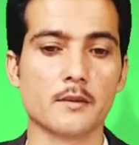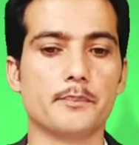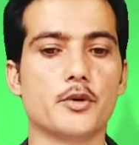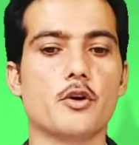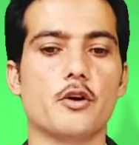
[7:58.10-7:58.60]

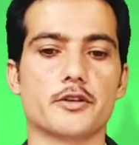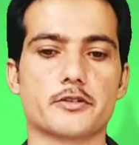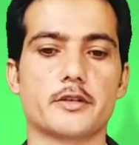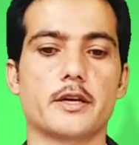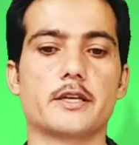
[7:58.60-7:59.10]

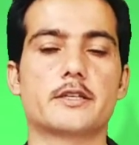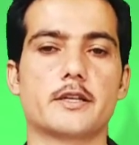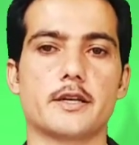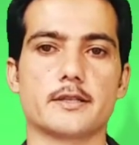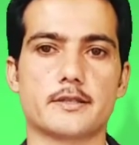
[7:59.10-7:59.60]
because it
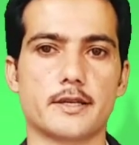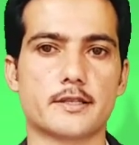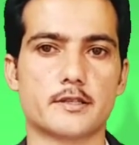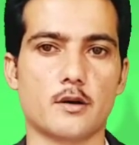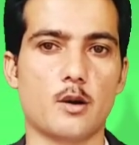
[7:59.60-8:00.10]

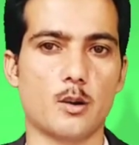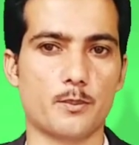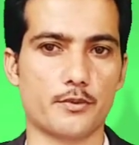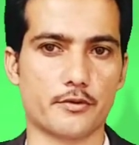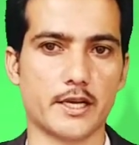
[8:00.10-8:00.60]
consists
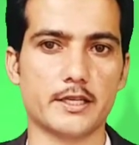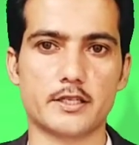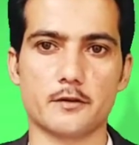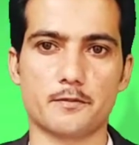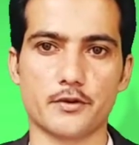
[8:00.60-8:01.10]
of relative